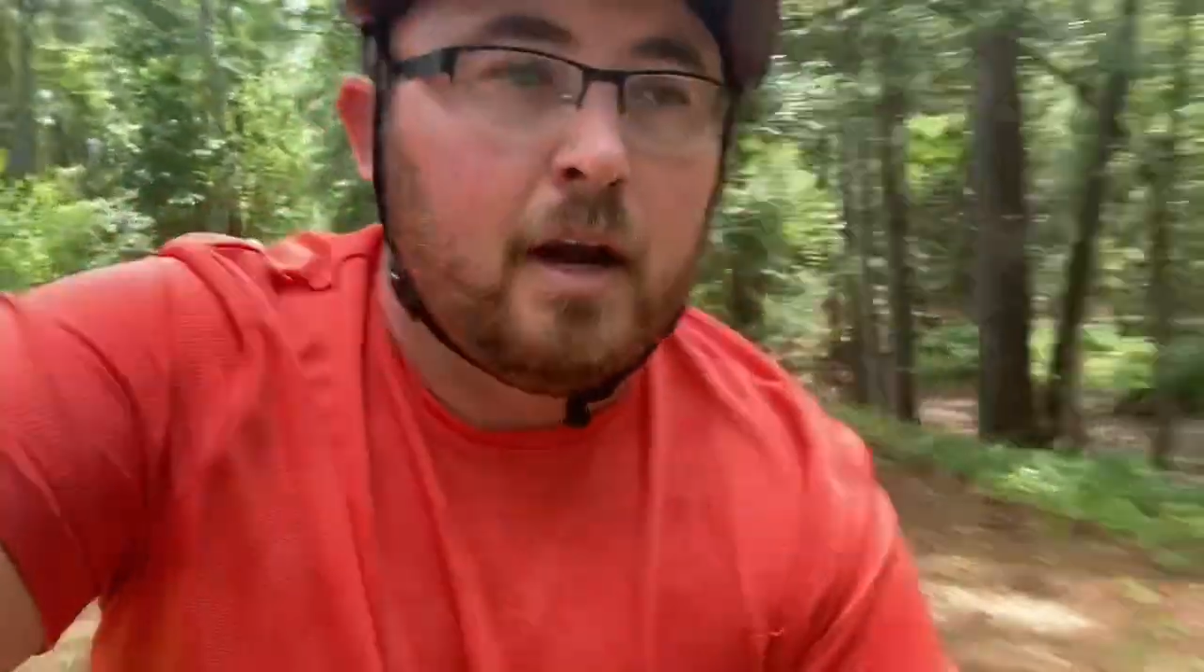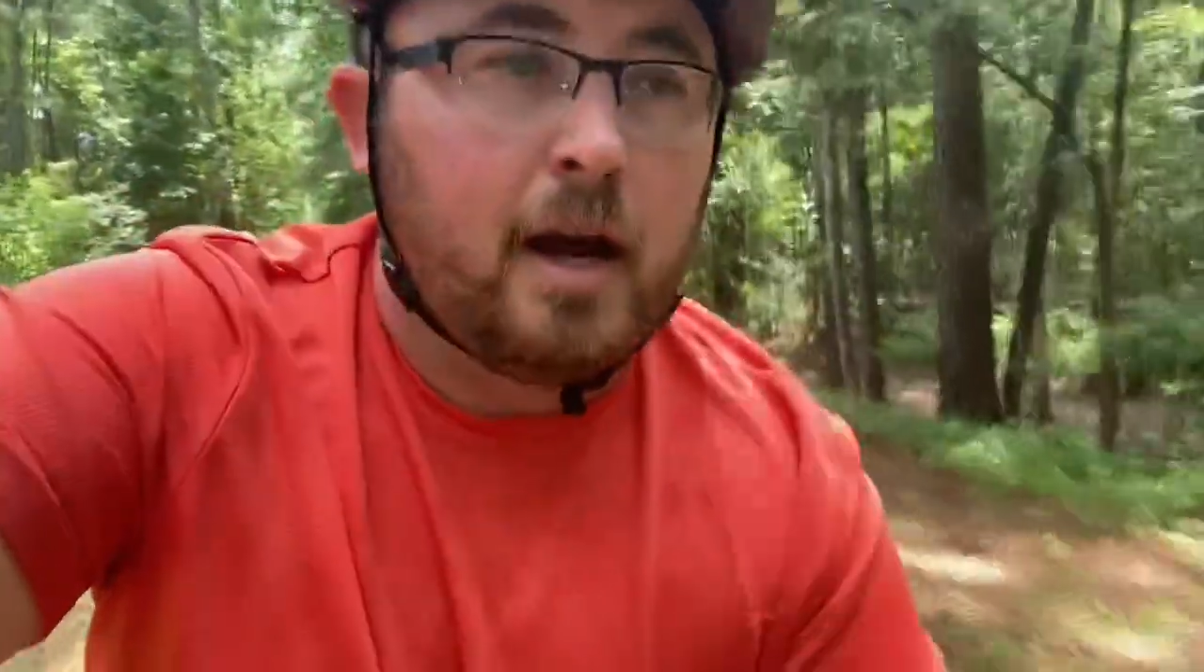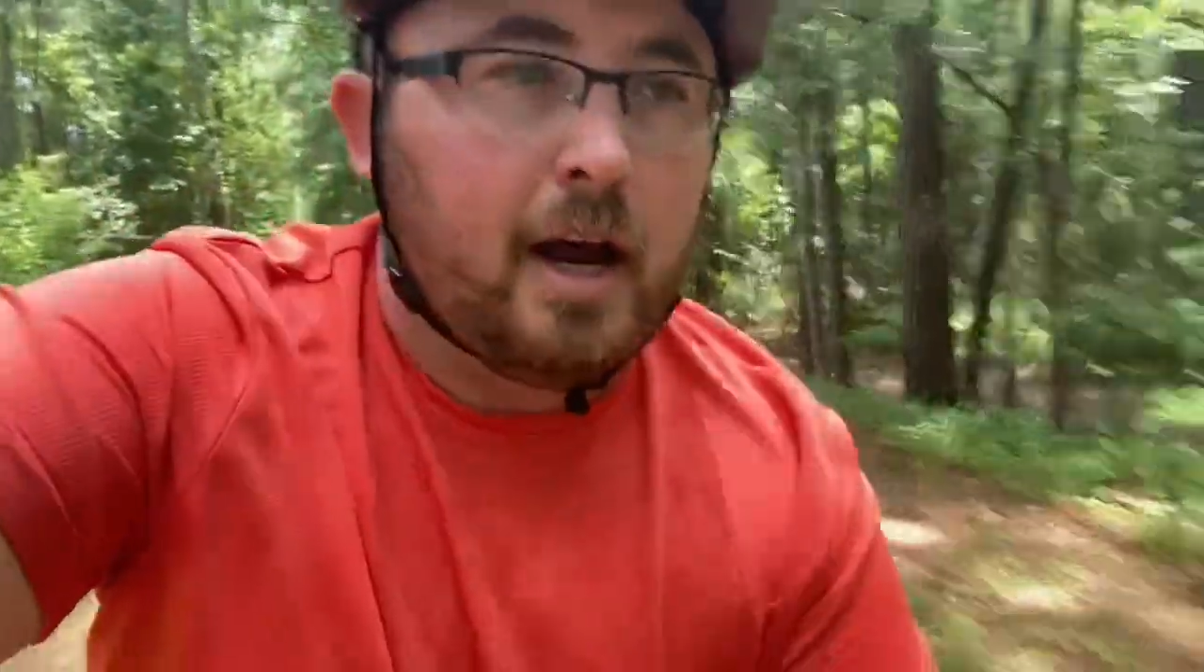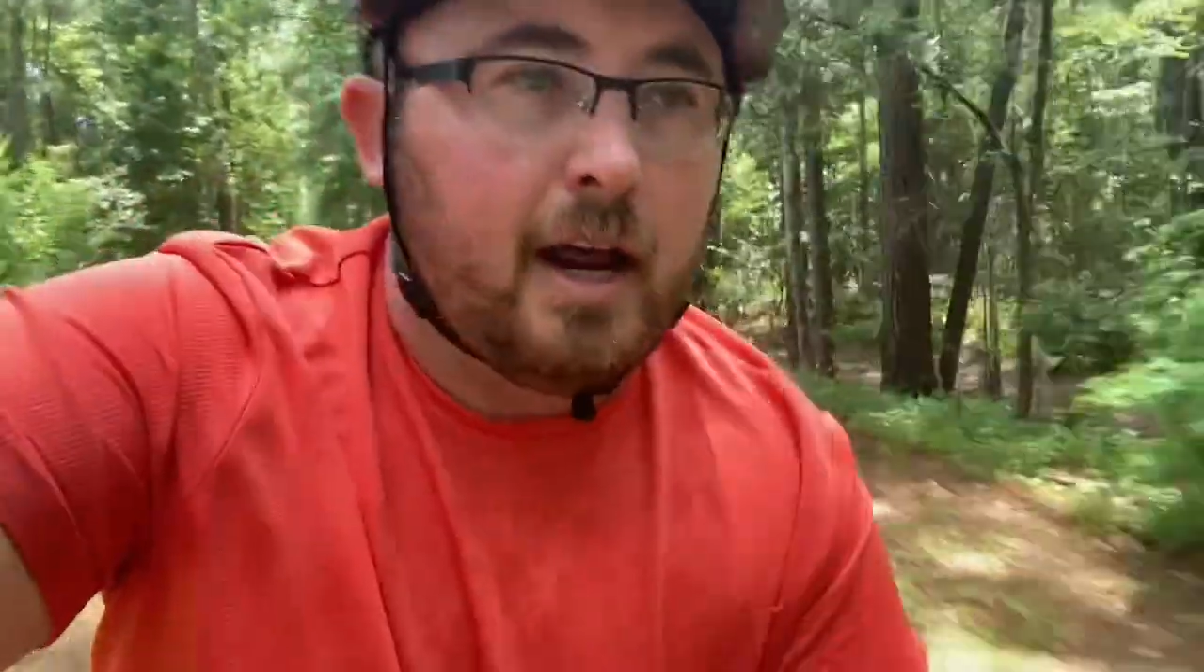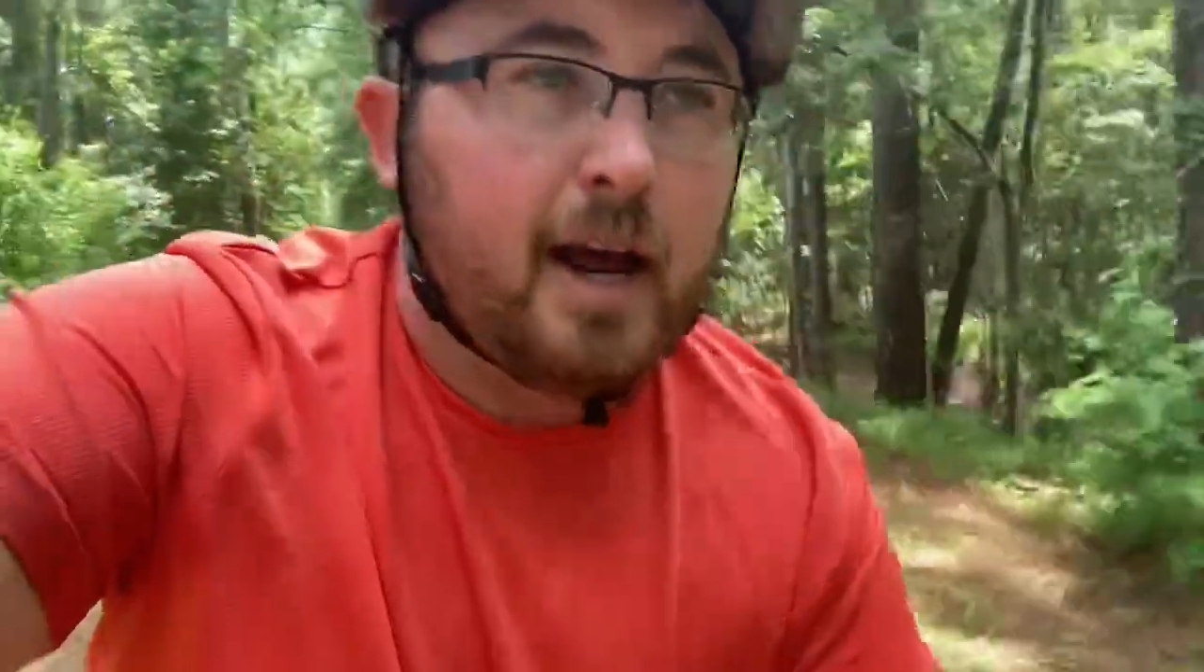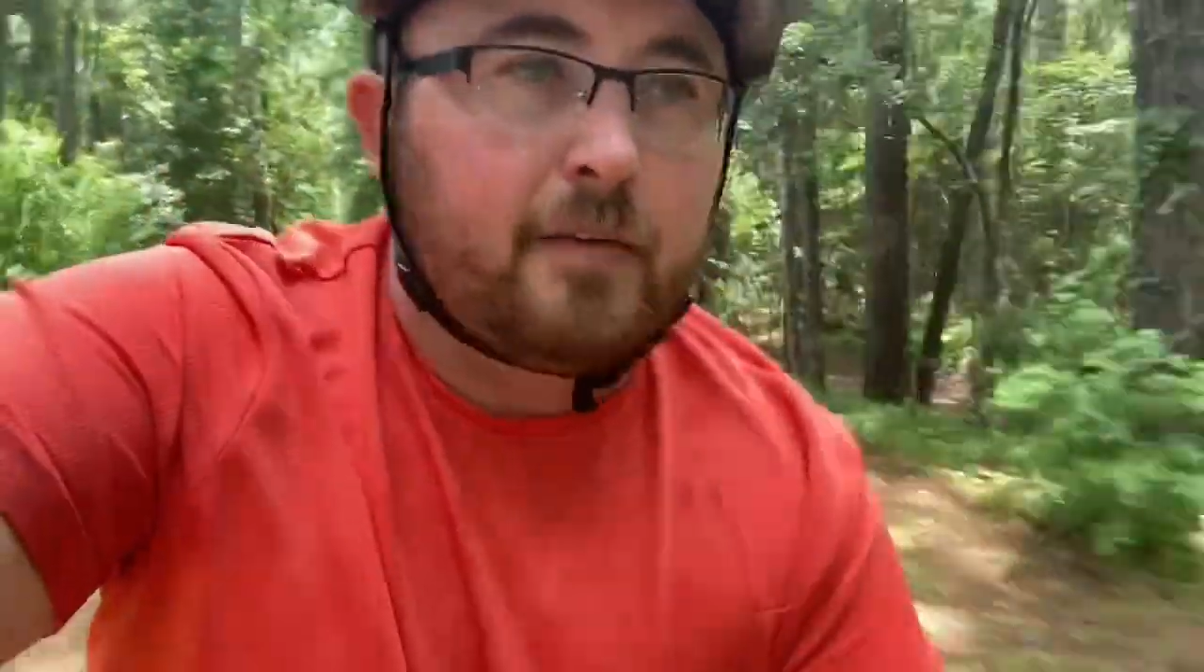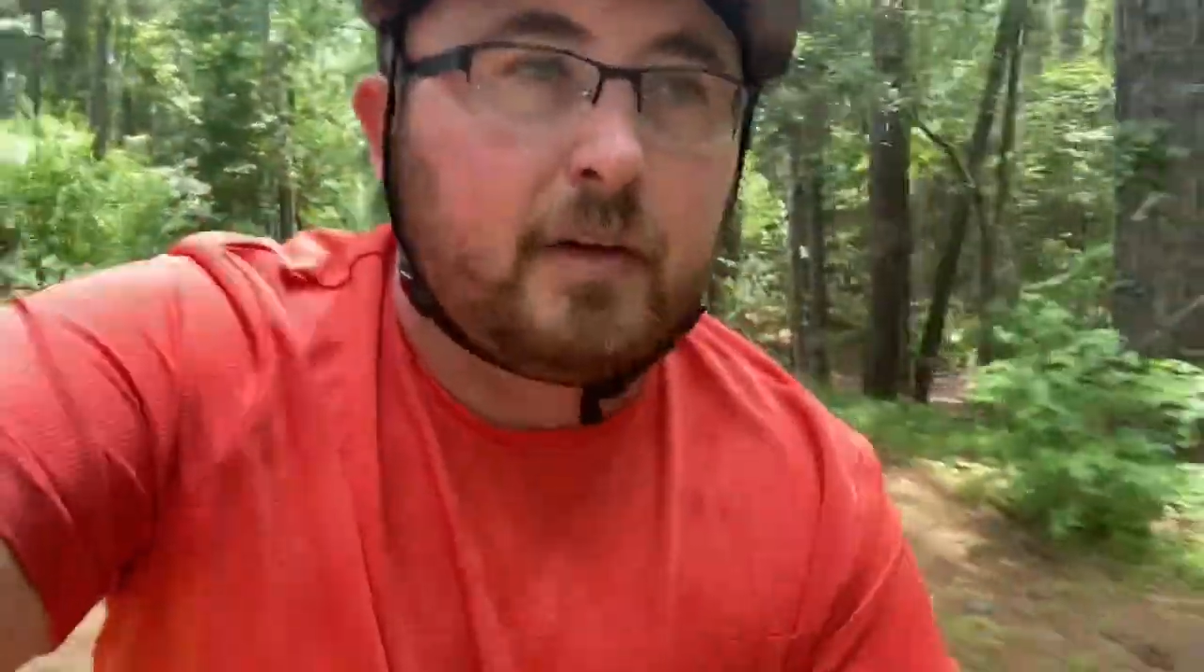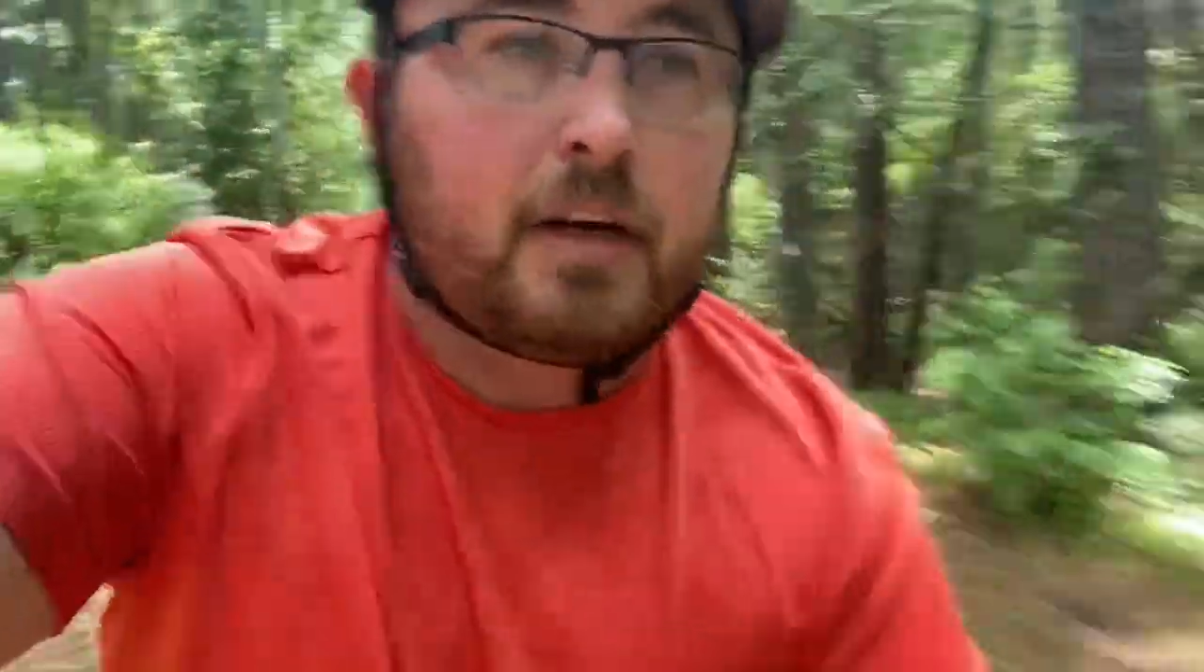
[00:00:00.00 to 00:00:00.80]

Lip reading: I haven't